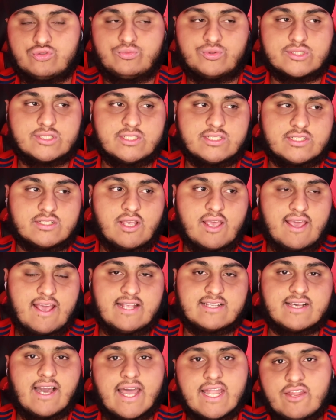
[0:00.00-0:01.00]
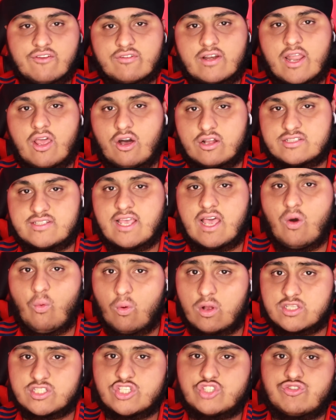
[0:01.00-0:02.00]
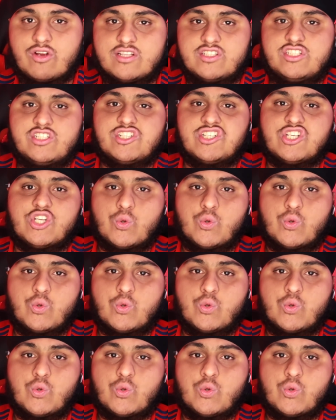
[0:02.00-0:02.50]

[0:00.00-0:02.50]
Because it's kind of clear Arteta wants to transition